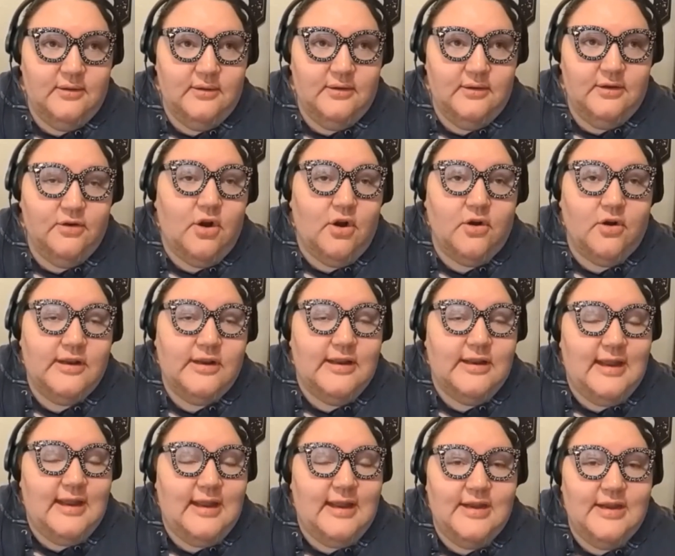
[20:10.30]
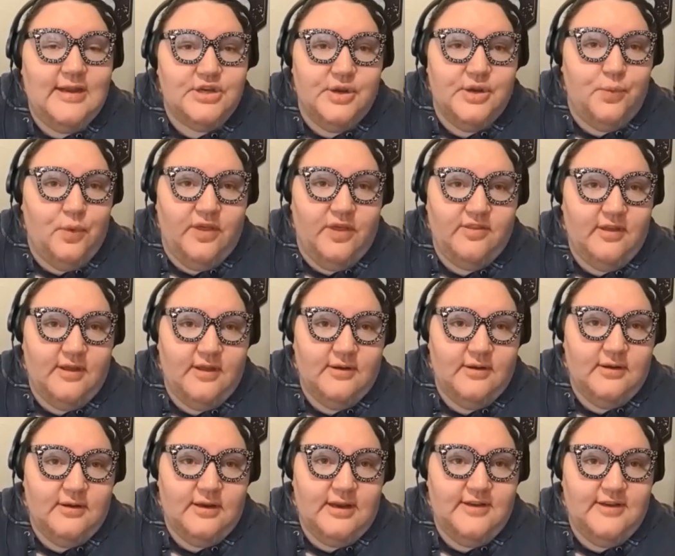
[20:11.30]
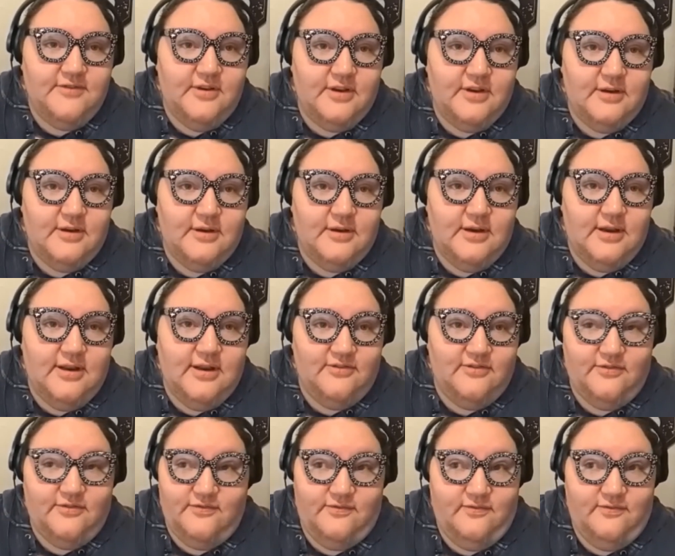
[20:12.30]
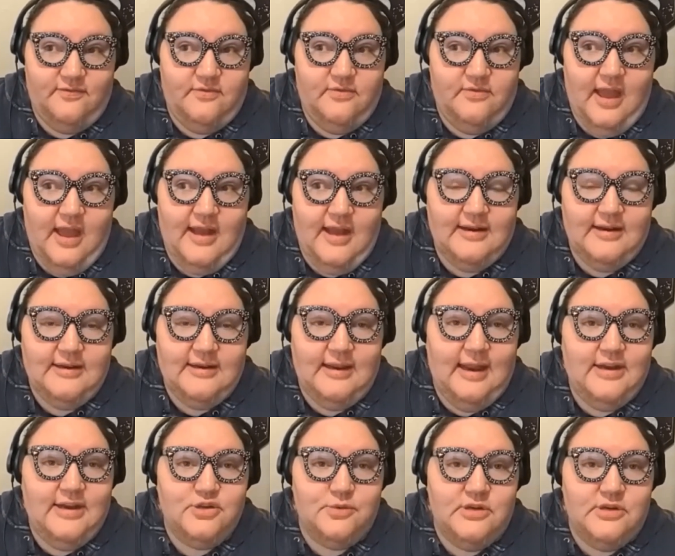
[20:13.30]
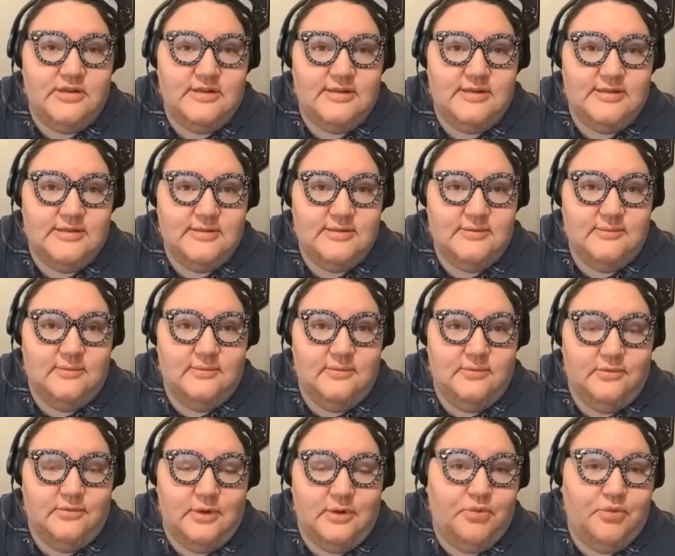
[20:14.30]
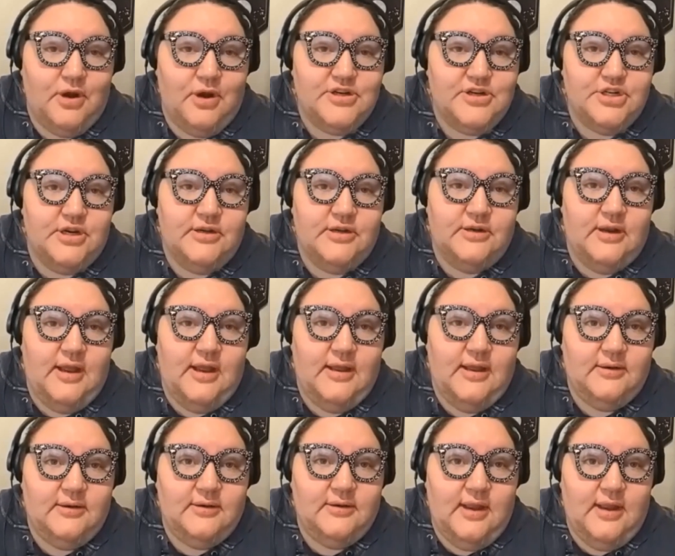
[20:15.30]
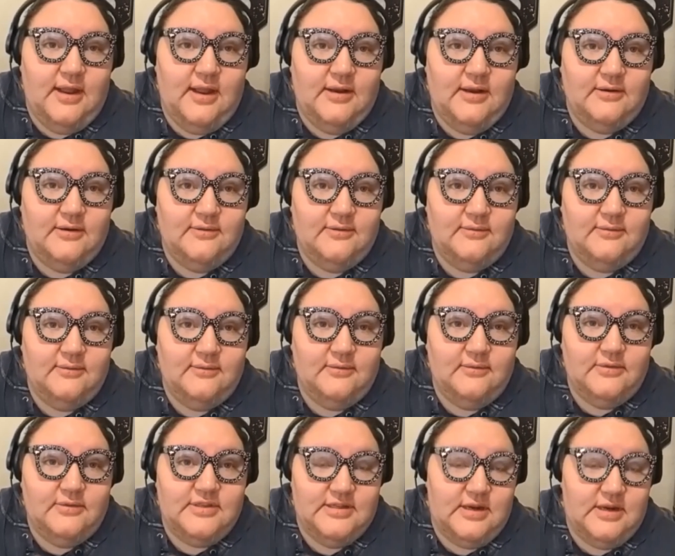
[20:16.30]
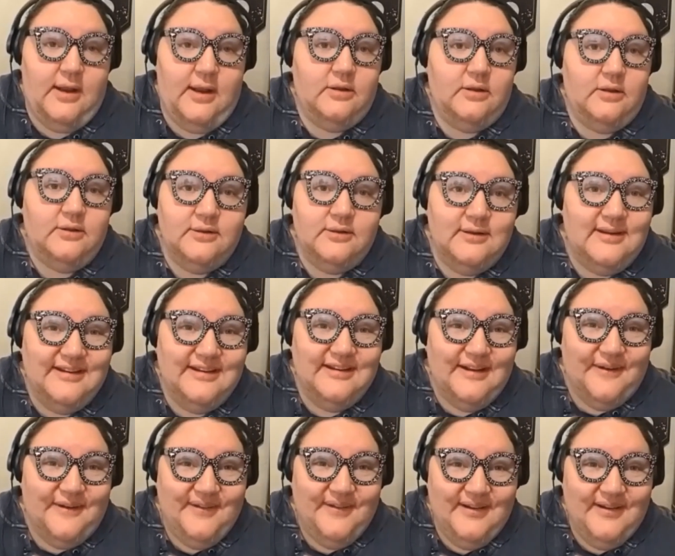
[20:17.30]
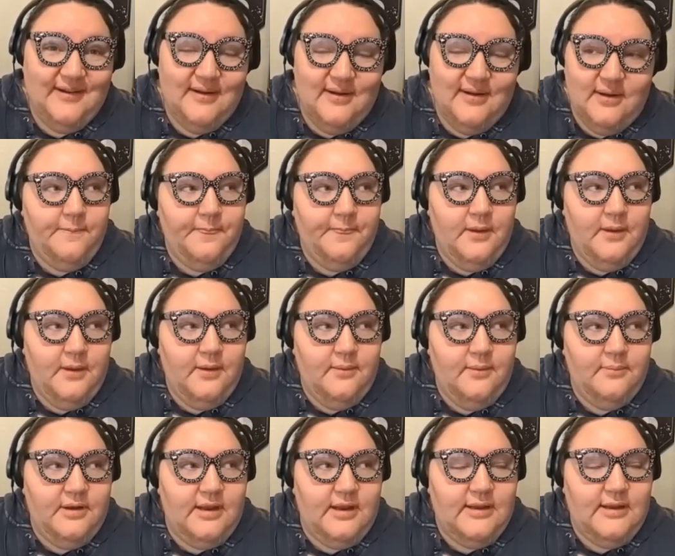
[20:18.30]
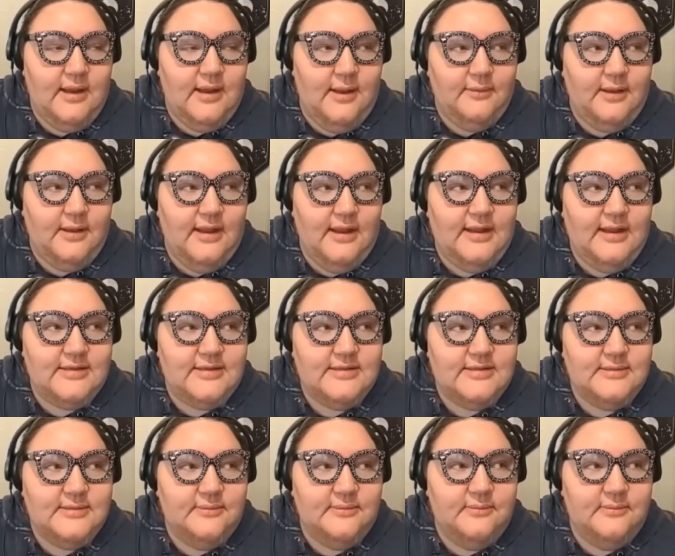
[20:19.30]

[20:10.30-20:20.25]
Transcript: engaging with it, even if that engagement is repression and denial, you know. But I guess